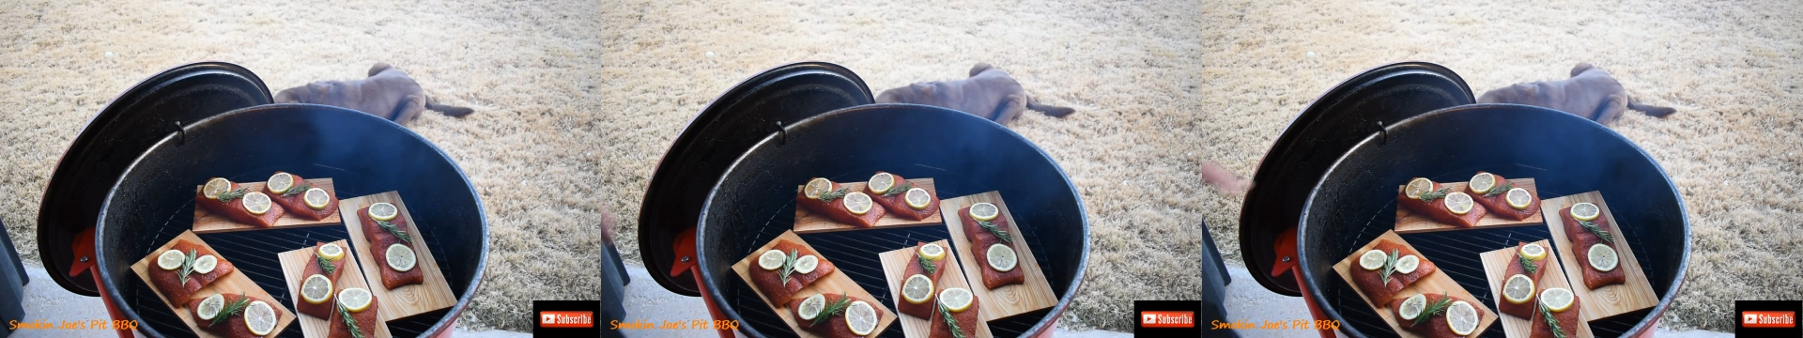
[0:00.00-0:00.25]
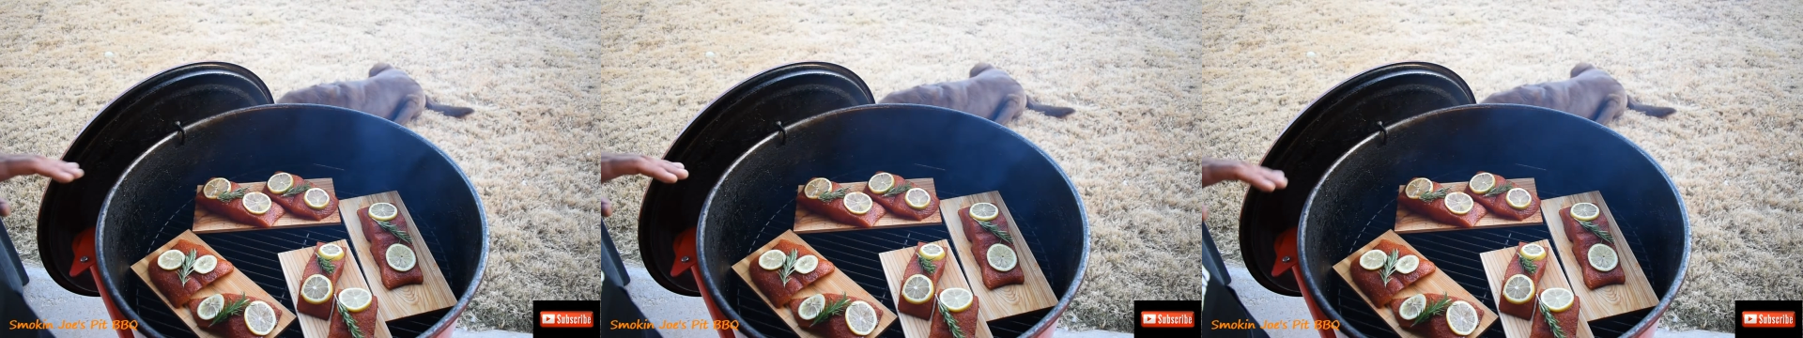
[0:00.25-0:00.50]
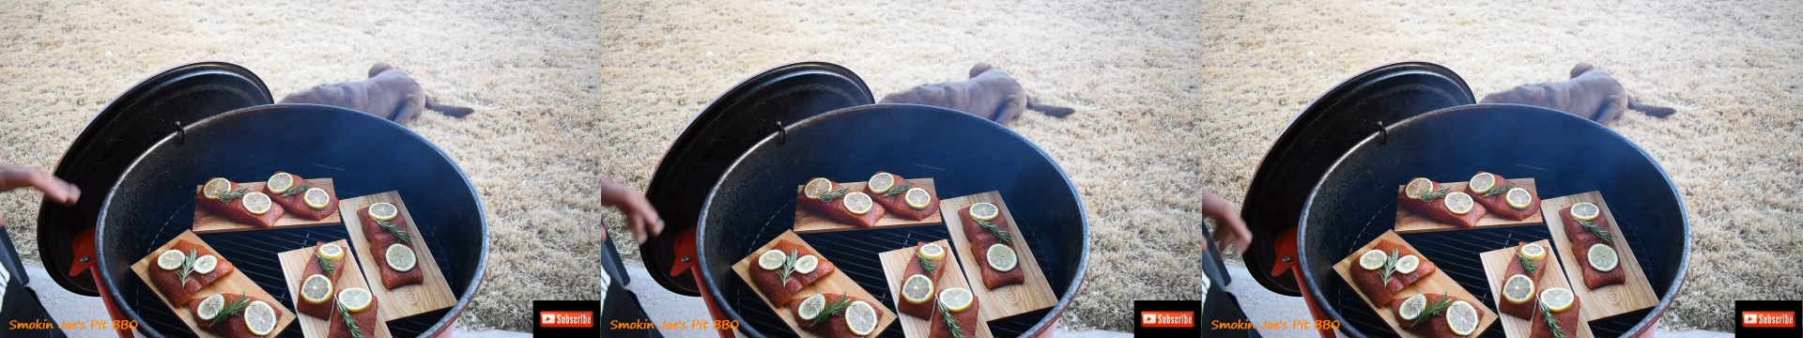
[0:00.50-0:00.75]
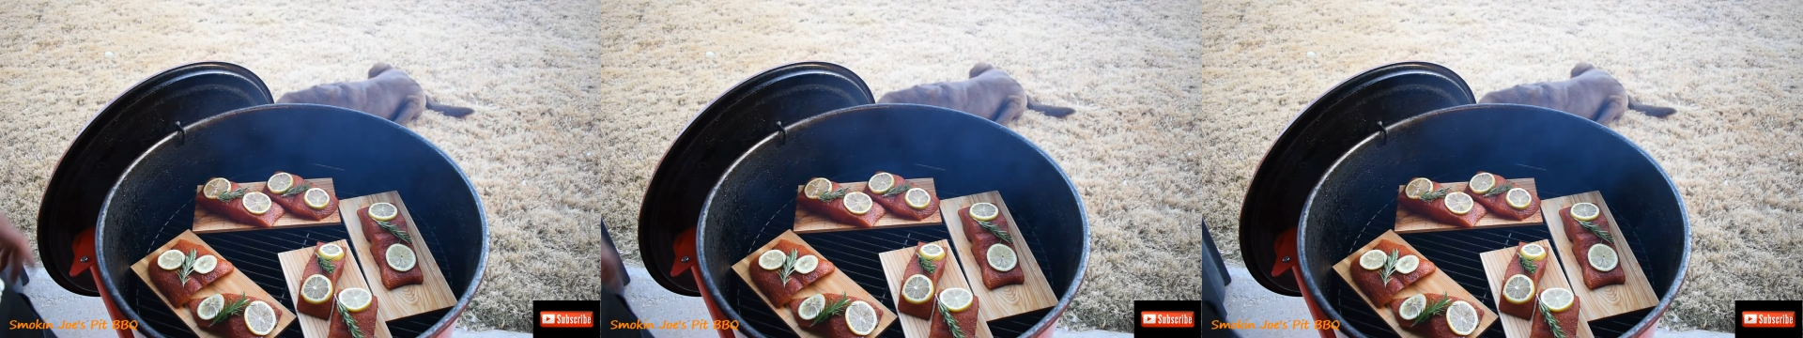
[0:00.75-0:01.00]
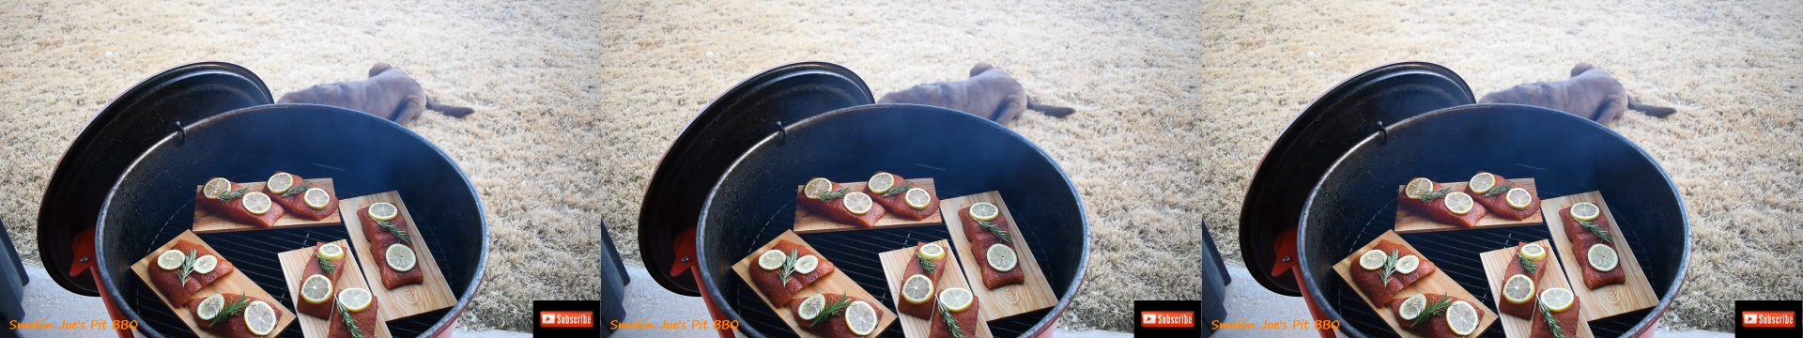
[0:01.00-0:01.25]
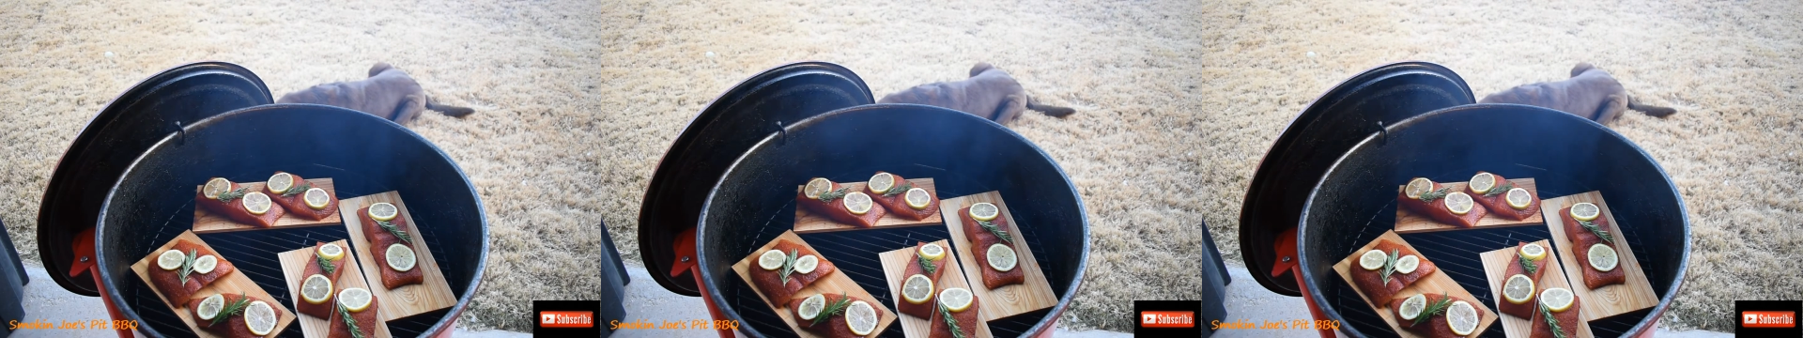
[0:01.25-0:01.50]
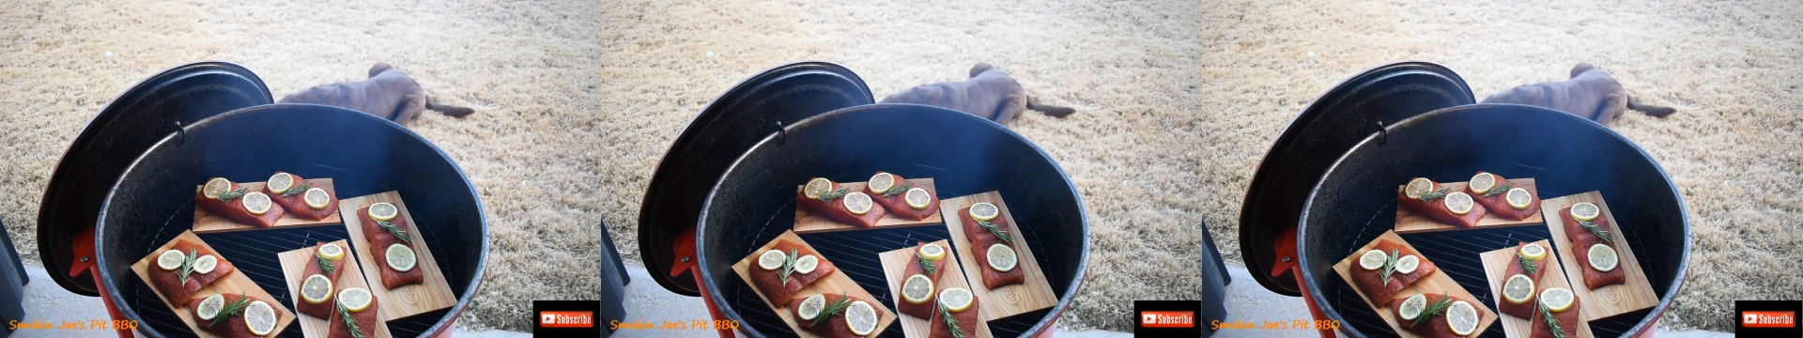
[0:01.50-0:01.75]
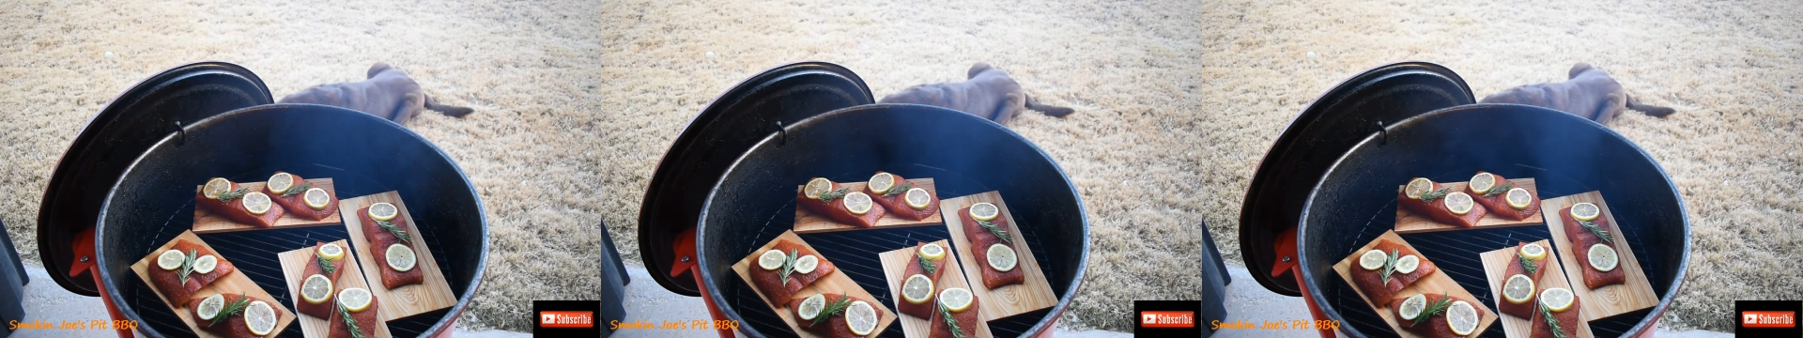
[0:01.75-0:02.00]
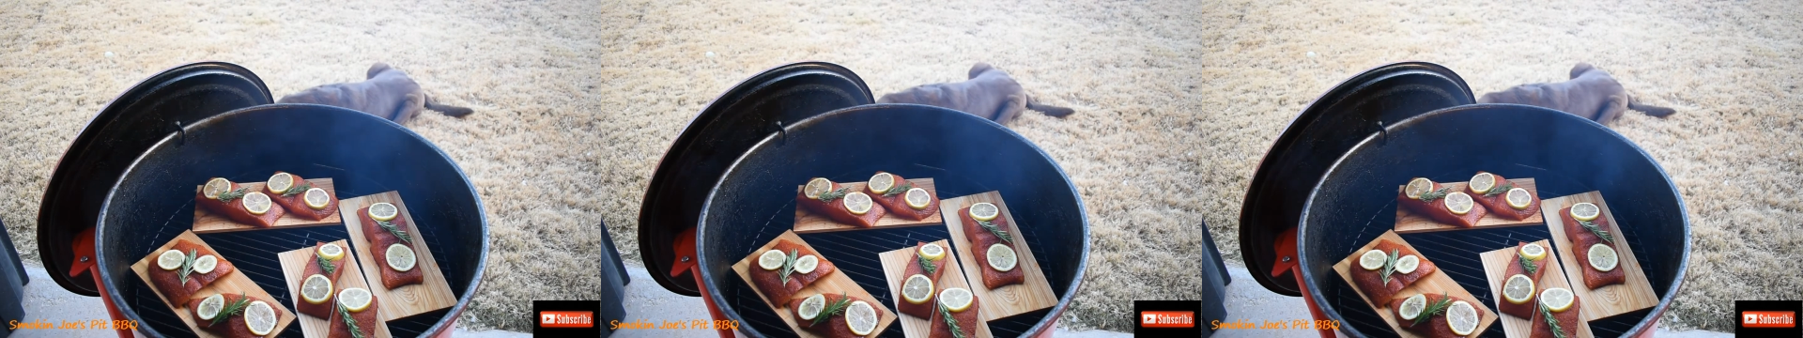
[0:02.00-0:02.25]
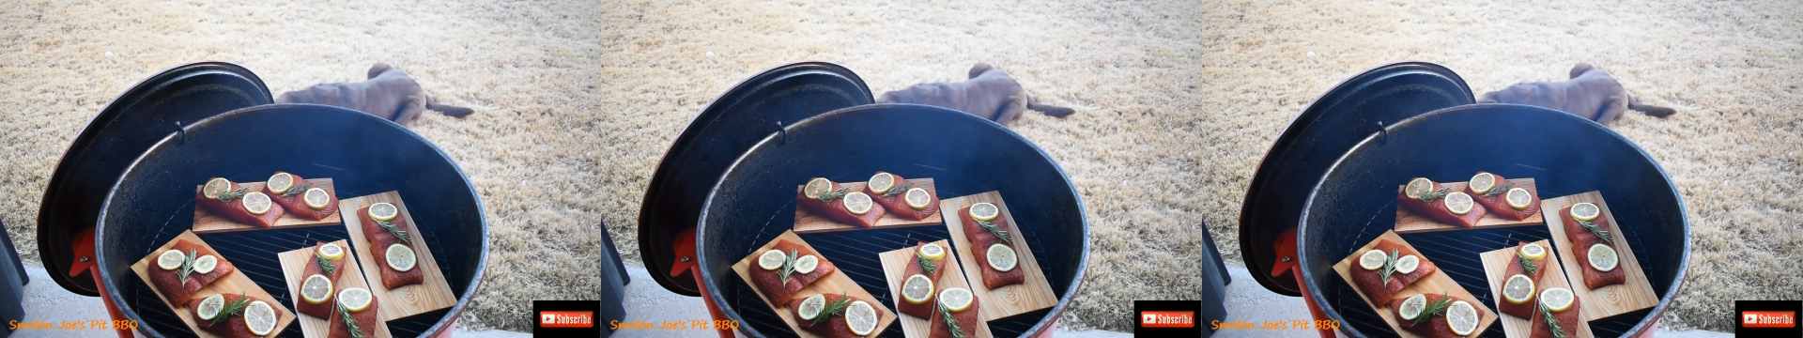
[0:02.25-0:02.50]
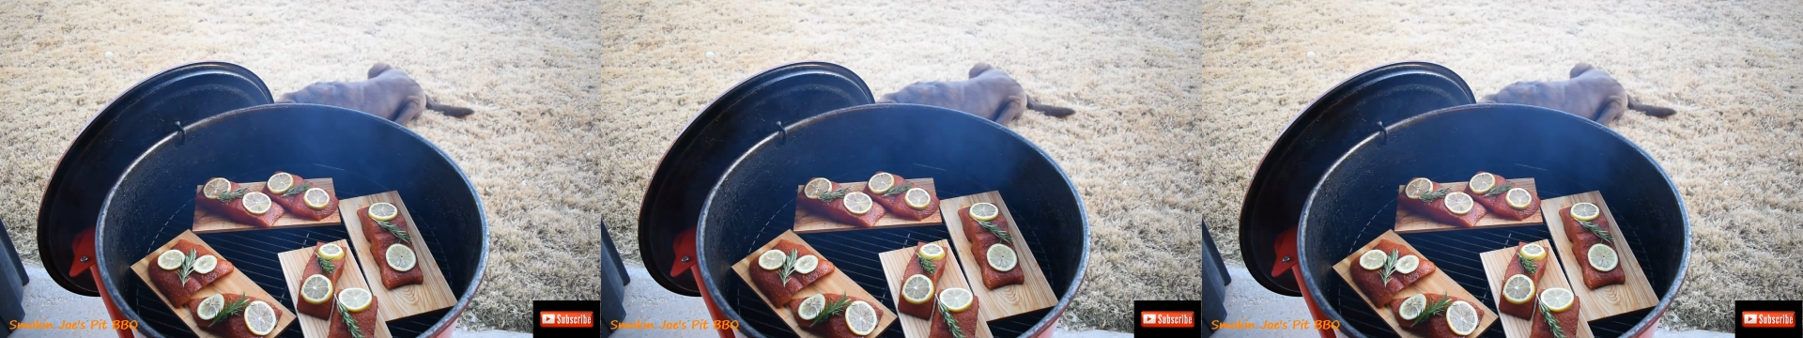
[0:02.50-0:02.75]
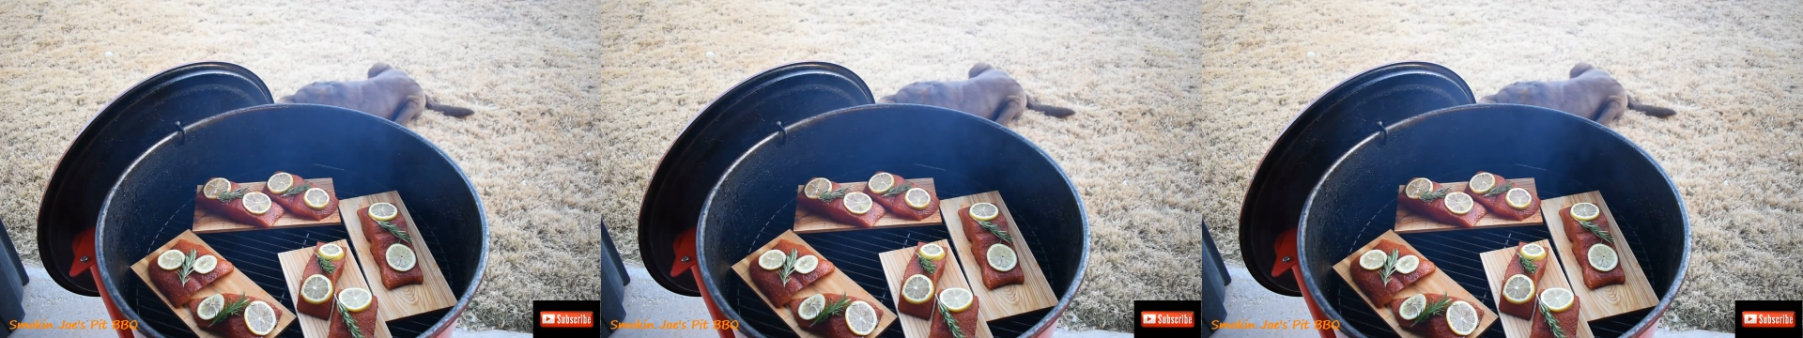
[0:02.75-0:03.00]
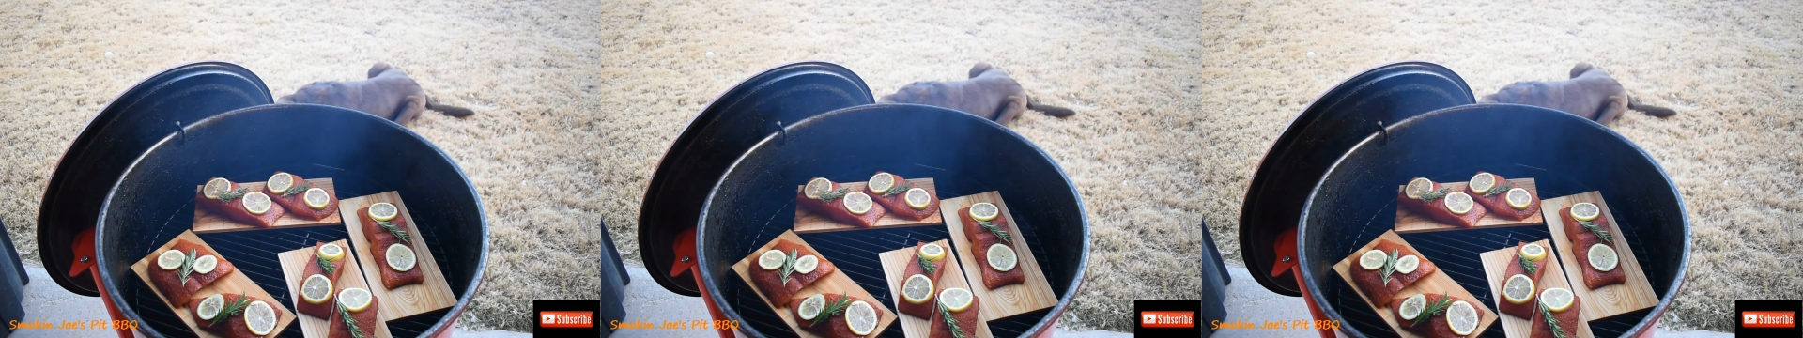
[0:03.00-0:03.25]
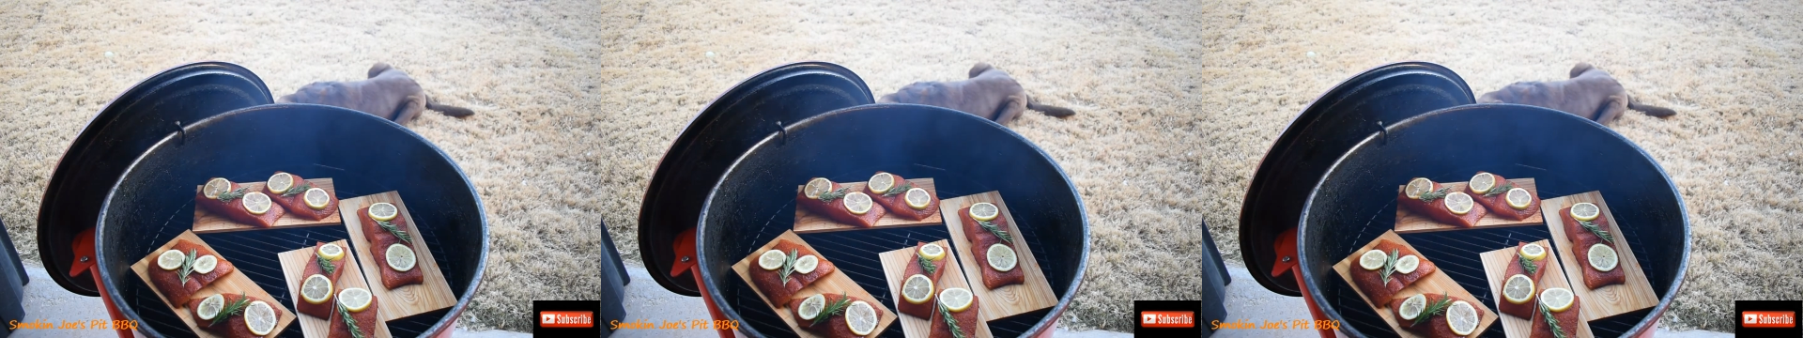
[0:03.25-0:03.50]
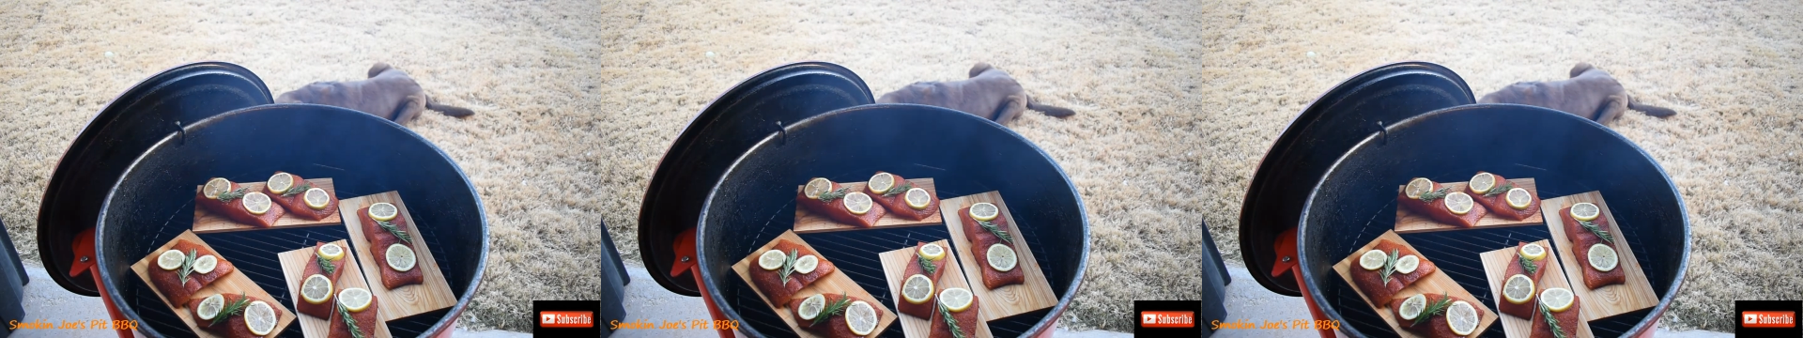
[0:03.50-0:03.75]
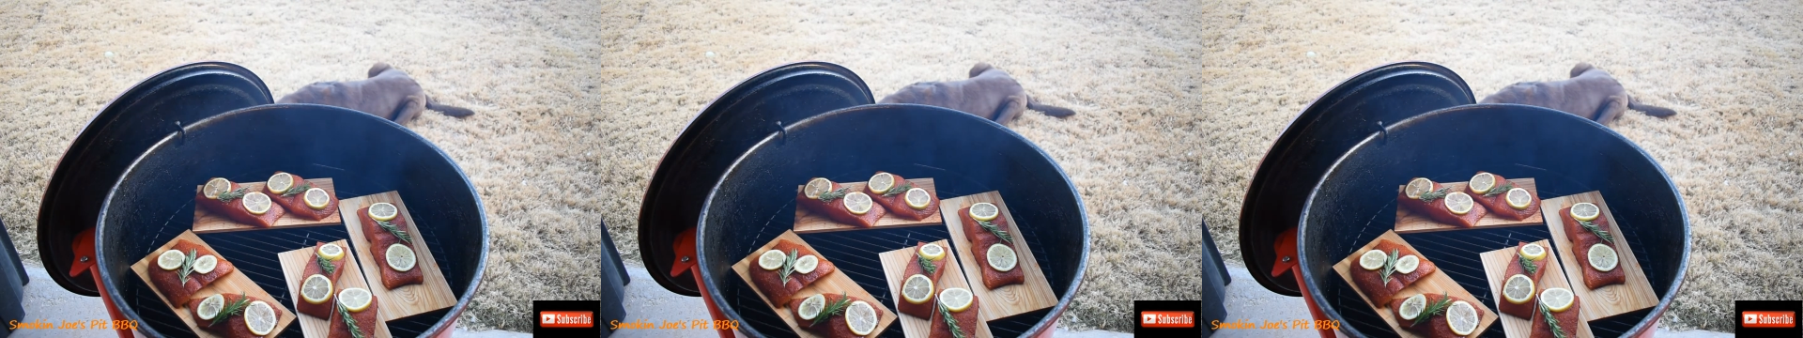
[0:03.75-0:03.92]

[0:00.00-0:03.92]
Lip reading: No face is visible, so there are no lips to read.